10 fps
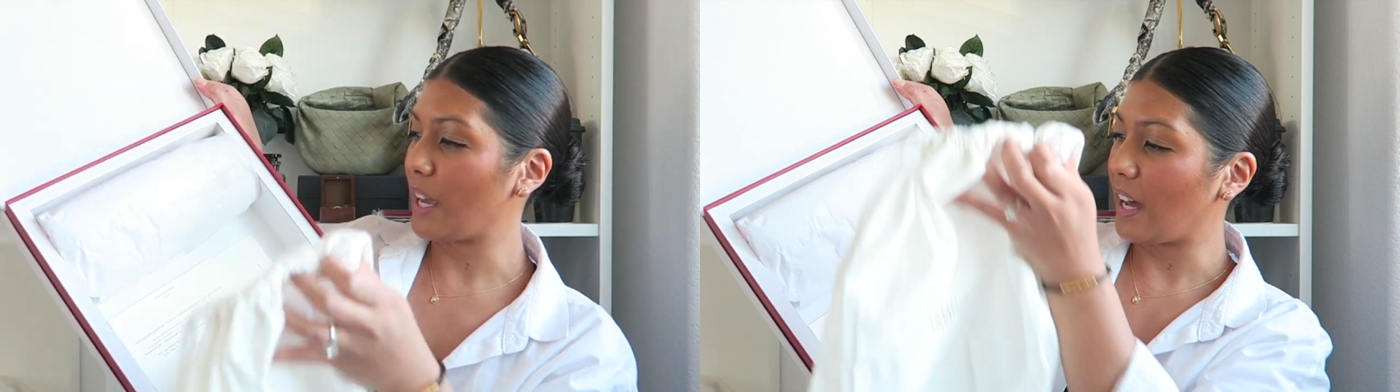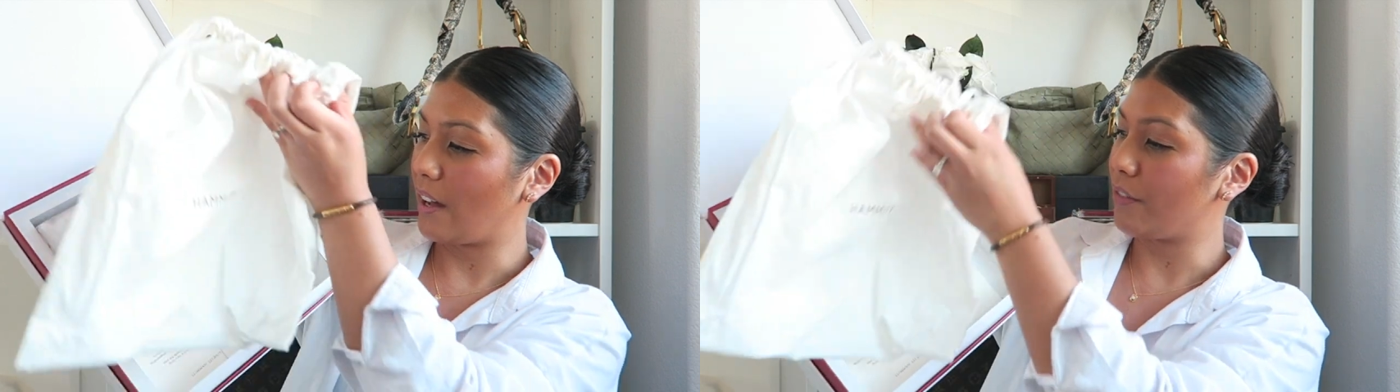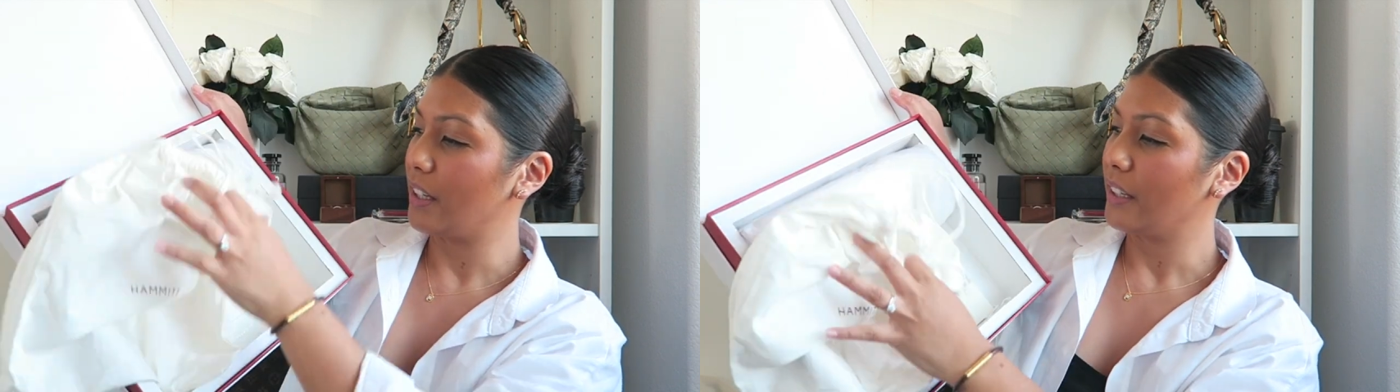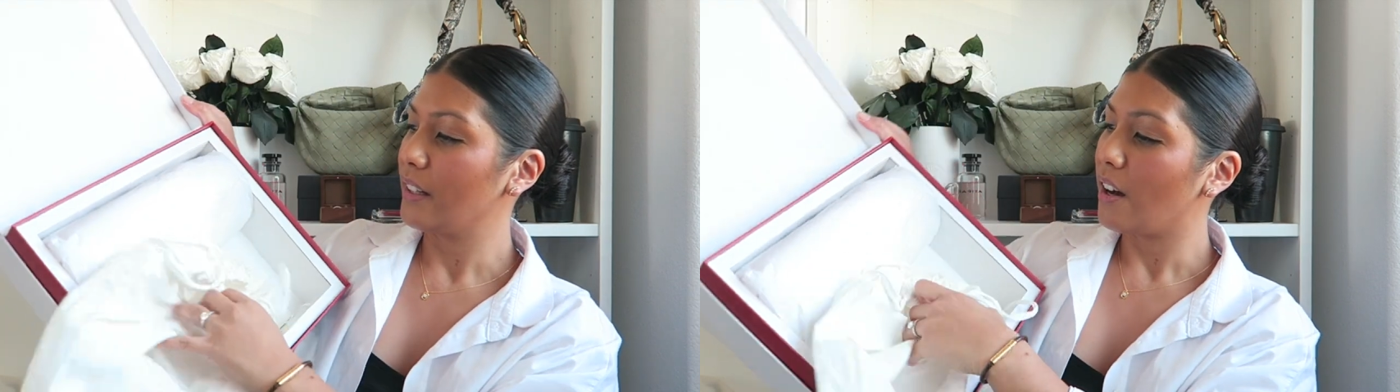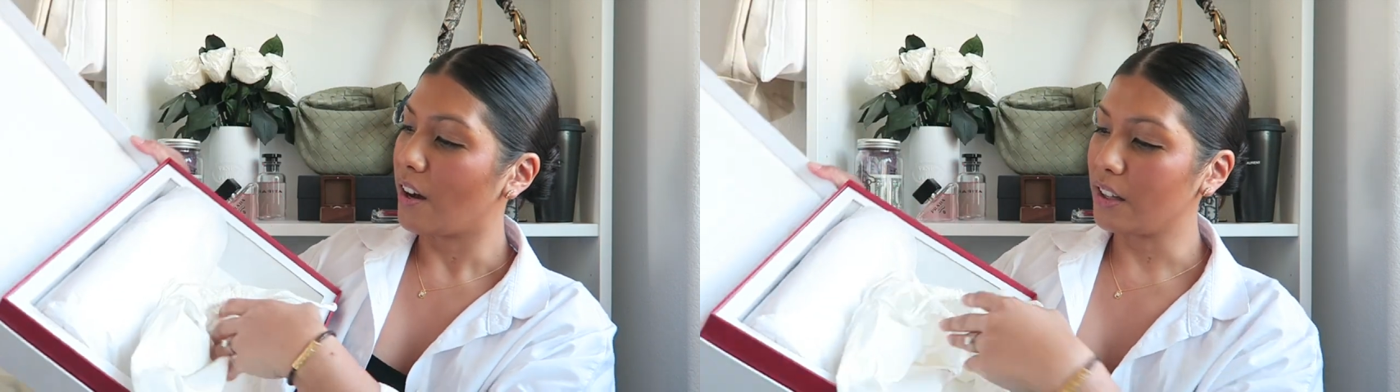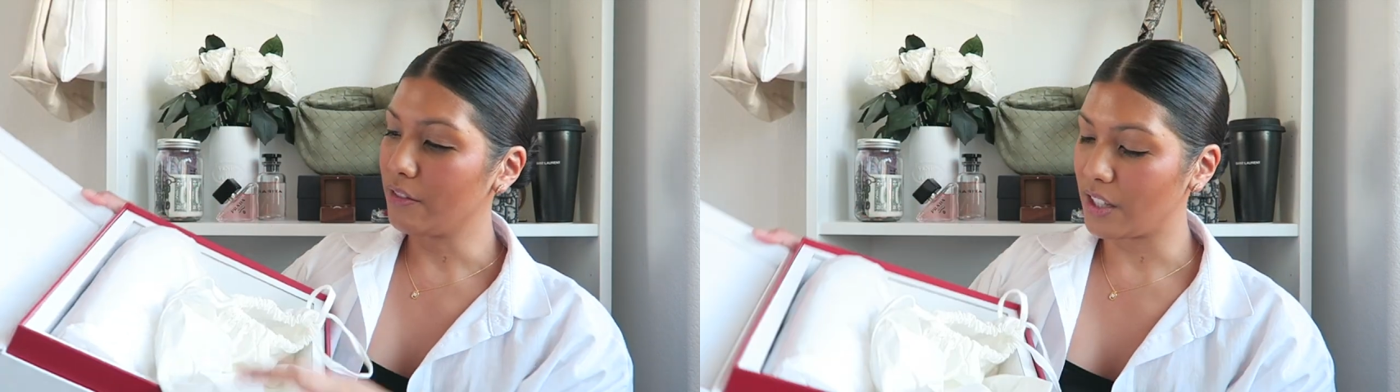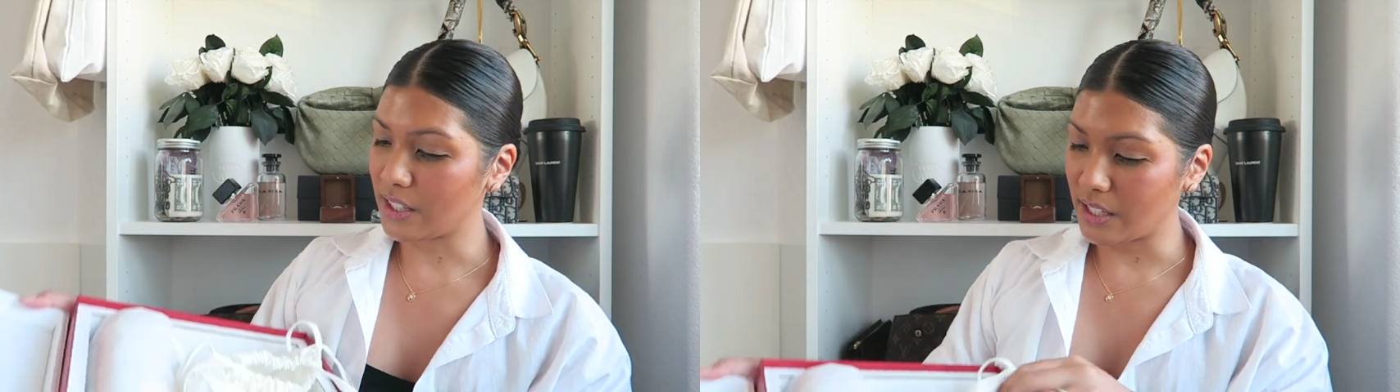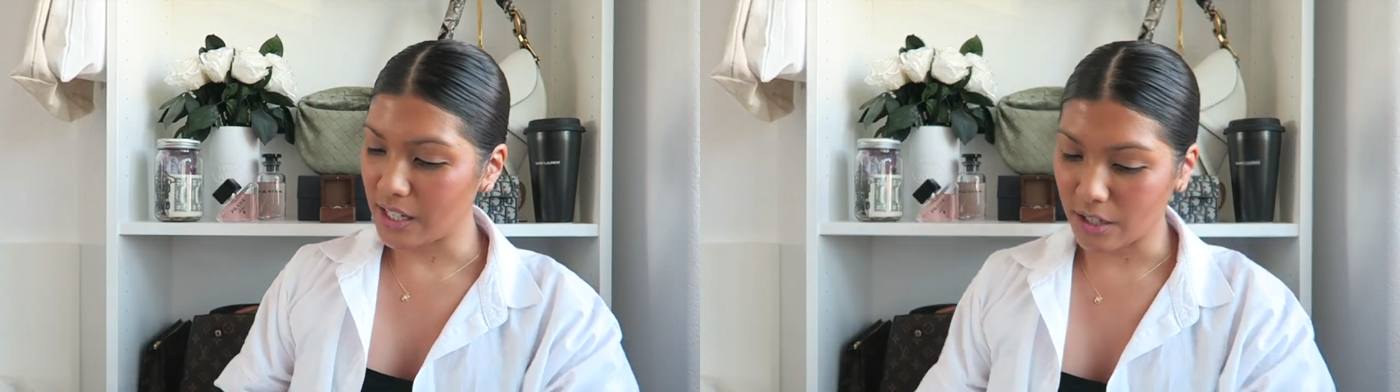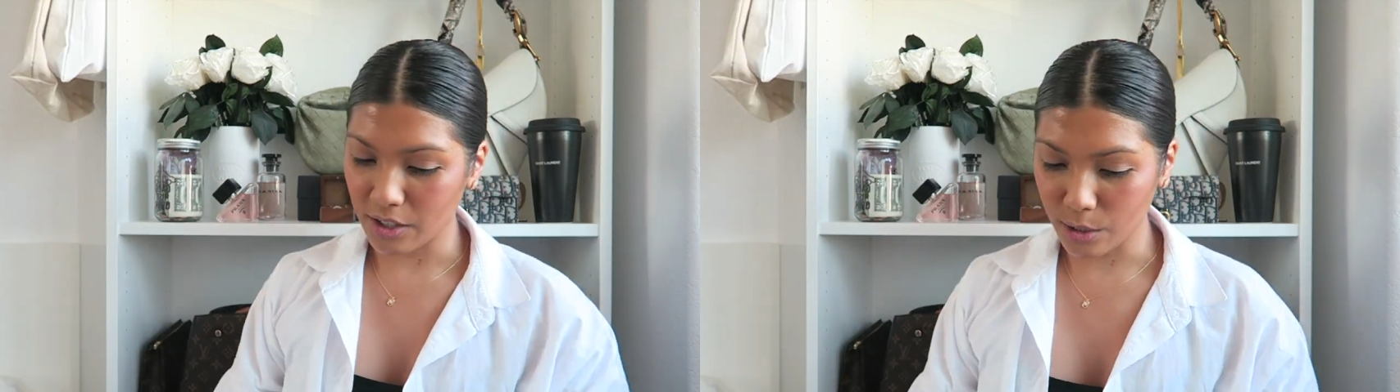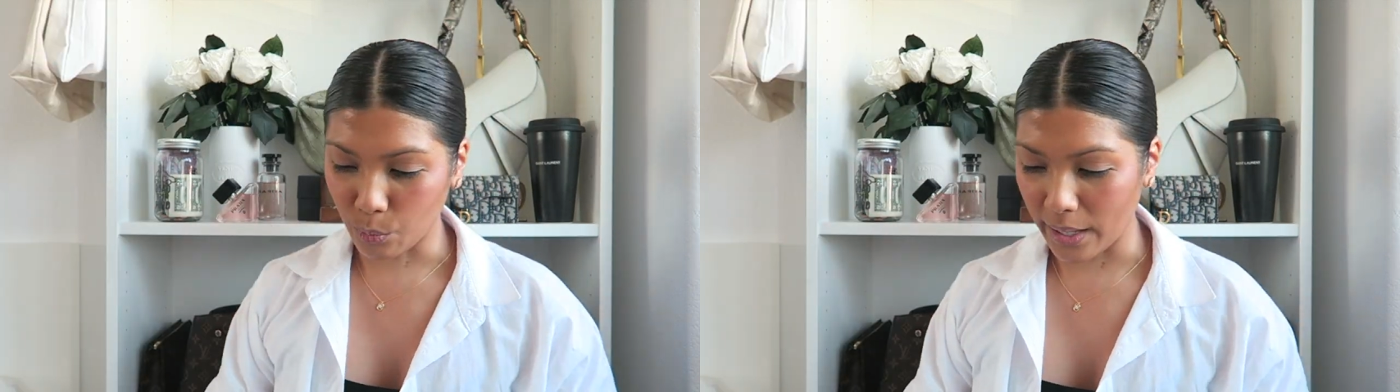have all of this in here
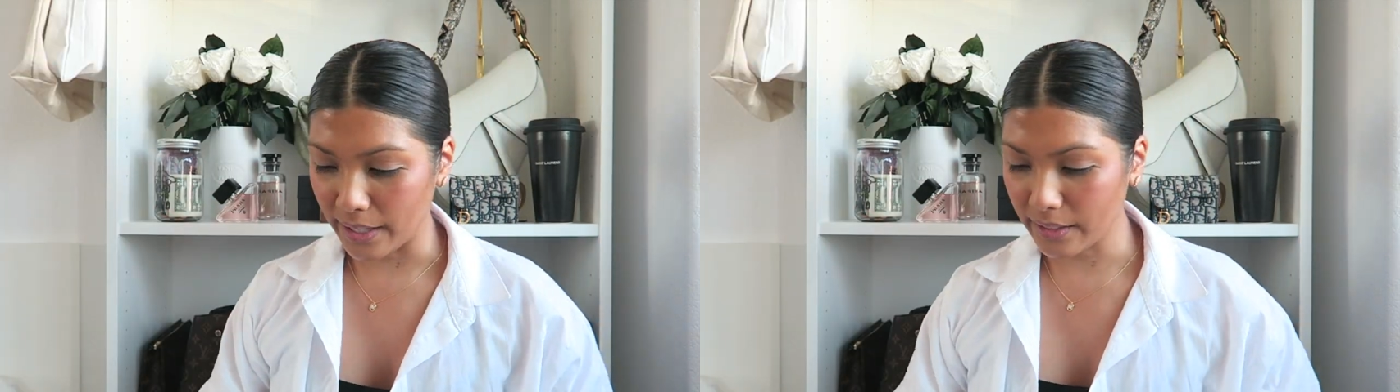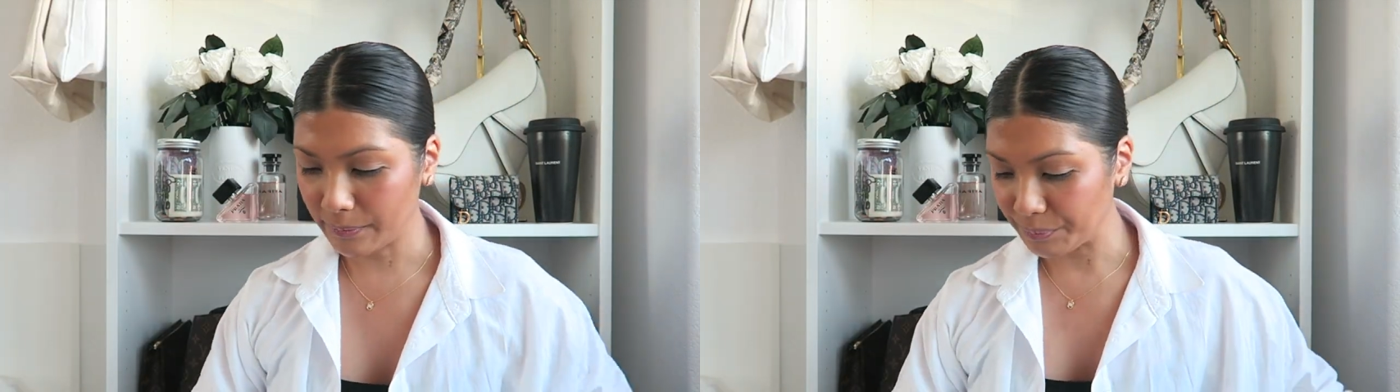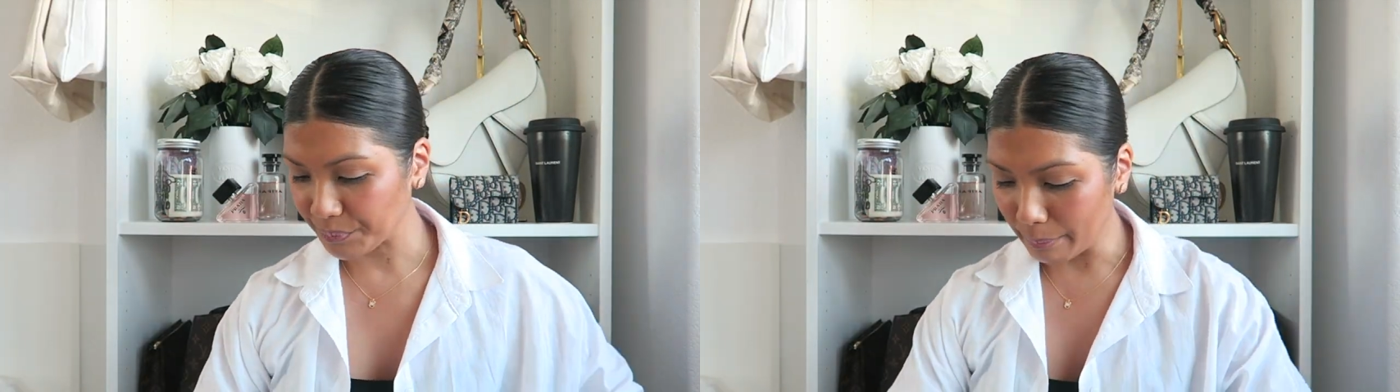as well.